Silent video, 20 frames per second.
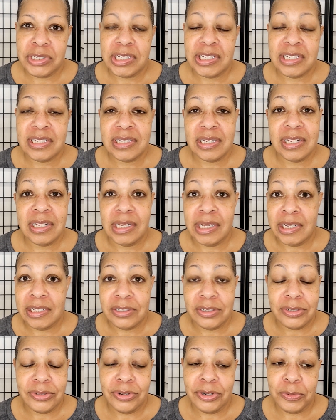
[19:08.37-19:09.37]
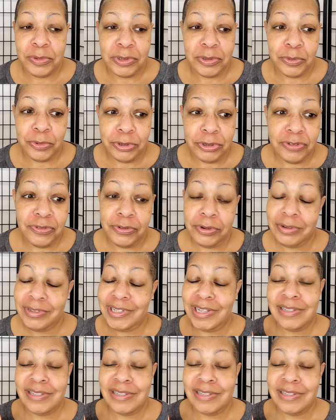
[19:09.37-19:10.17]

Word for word: And he said he likes to start with the worst first.